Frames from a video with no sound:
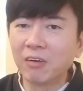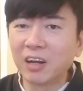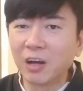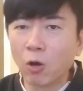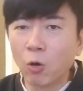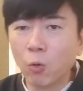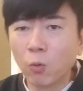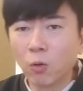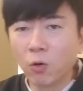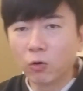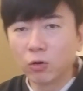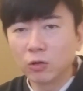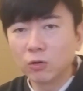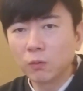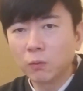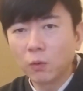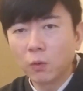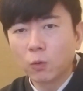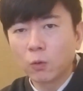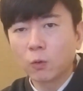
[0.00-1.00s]
the whole
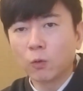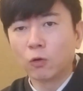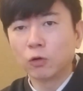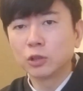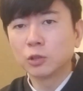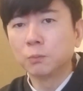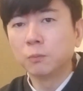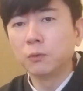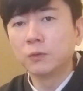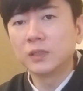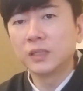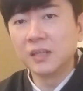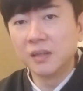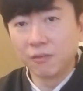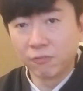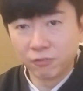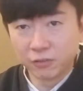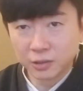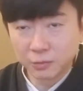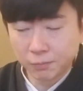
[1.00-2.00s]
cosmos in
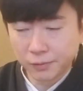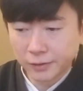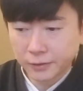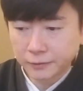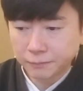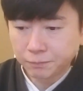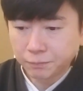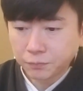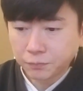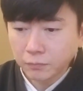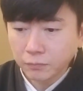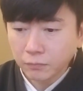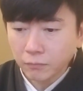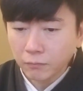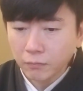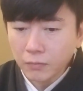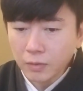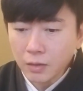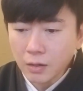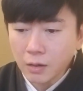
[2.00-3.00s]
the first place?
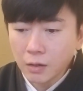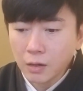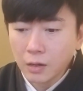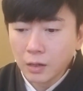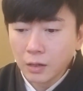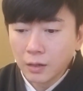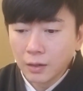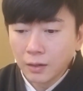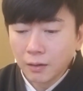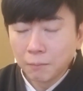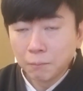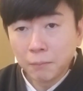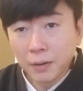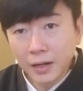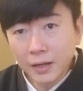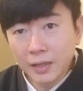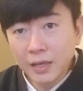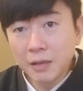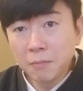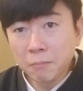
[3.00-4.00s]

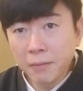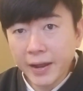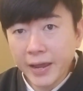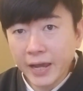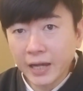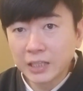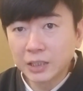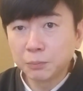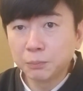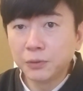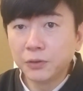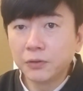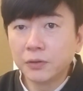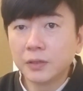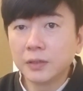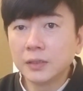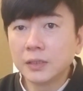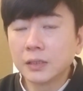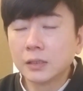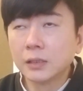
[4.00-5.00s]
But in my
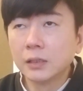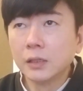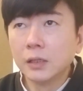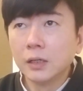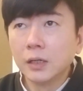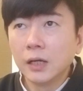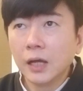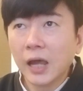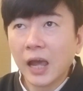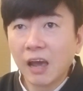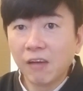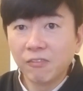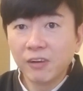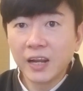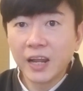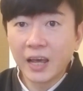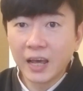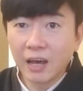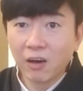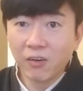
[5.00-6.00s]
experience,
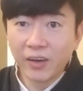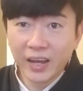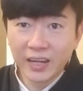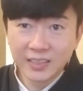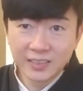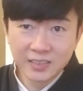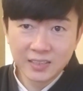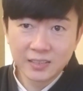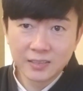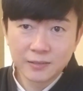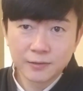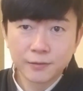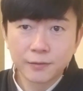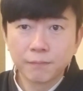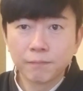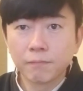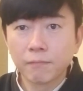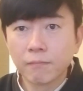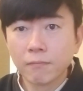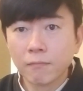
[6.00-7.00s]
heaven and hell exist.
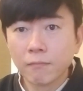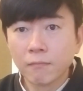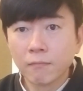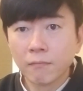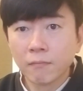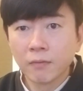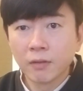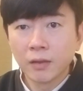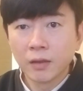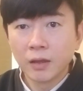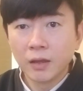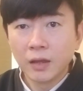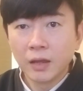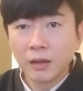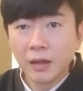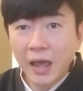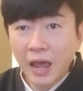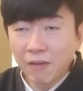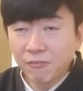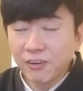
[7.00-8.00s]

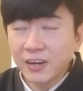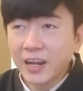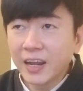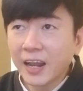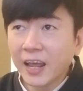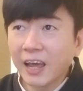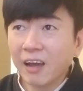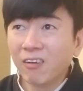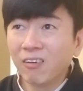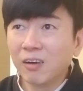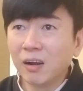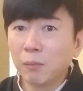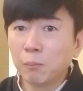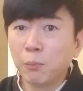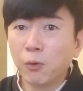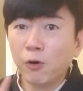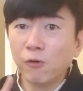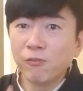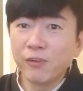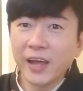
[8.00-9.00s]
Heaven and hell
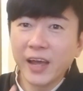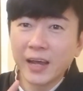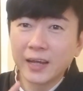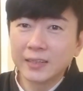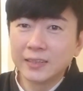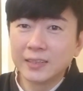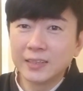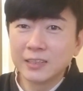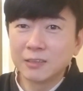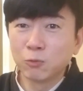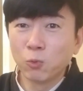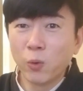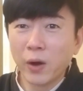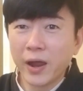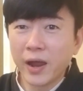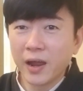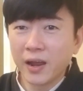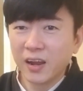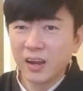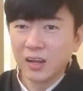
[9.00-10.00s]
both exist
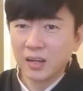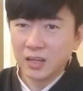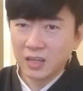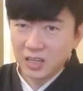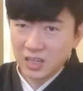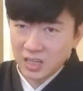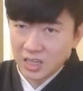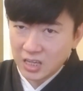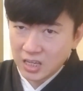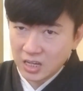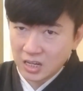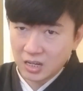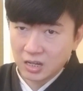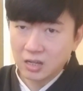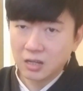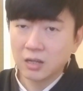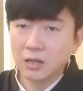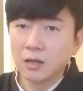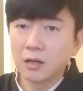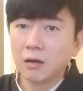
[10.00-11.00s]
where?
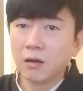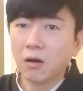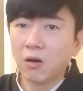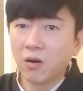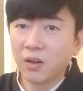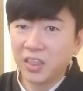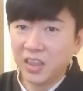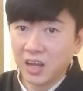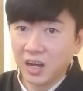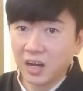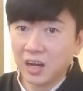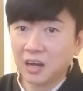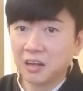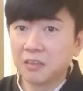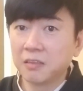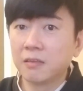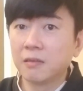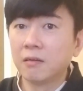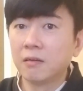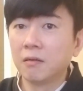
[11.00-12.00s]
Here on
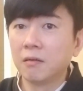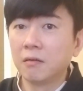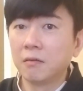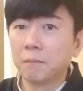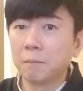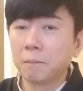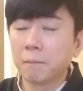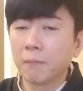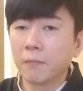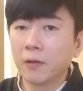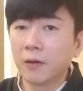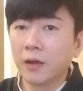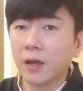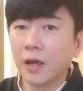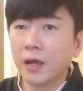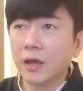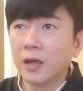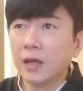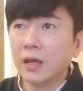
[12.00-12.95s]
earth. Okay.